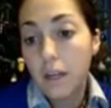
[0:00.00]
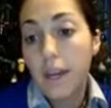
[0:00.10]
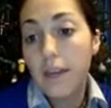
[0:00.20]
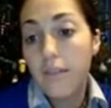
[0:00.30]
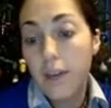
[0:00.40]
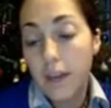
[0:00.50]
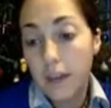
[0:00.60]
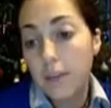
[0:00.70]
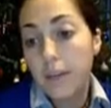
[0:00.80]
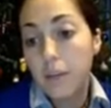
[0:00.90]
And
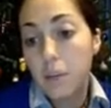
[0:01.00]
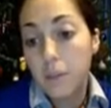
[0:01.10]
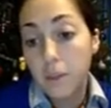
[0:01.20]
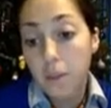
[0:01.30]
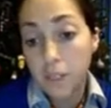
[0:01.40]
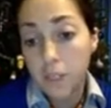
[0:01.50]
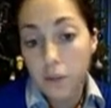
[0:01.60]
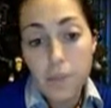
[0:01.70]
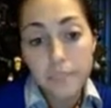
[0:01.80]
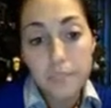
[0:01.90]
then it will be 13
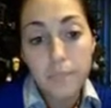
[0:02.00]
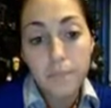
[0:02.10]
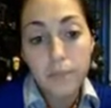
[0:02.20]
degrees.